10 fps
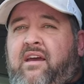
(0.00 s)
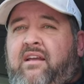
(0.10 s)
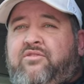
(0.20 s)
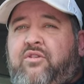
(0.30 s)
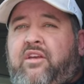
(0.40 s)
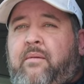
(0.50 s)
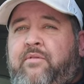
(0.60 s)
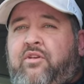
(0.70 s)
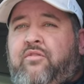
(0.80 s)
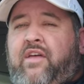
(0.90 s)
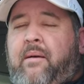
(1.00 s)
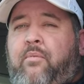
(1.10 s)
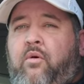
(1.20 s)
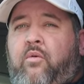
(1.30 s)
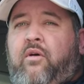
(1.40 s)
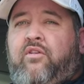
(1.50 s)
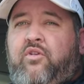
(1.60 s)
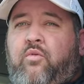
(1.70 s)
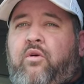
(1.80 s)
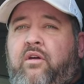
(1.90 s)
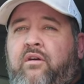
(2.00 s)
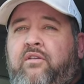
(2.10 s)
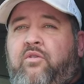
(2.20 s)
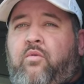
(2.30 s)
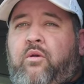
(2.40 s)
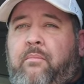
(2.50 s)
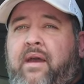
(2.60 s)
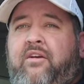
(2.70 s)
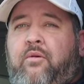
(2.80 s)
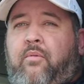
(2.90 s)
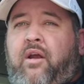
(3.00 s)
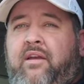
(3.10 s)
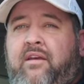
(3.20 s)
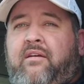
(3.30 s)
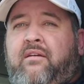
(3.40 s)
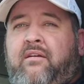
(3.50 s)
And it's really up to you at that point whether you wanna make it or break it.